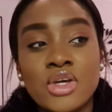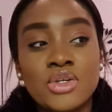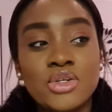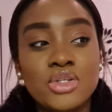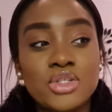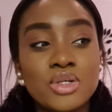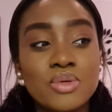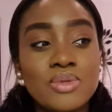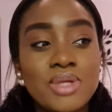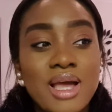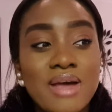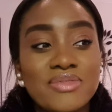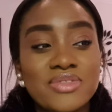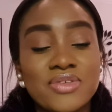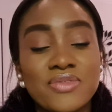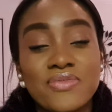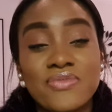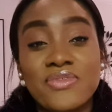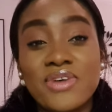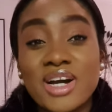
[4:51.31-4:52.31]
You don't have
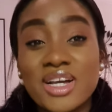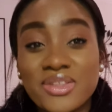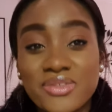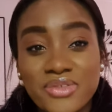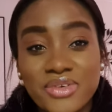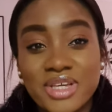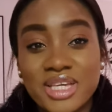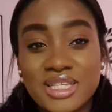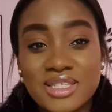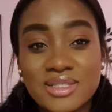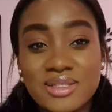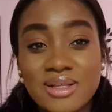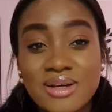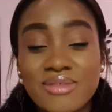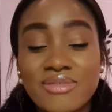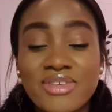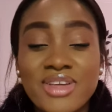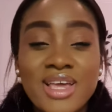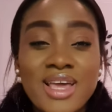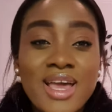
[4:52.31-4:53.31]
to fight for his
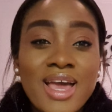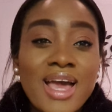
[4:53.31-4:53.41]
love.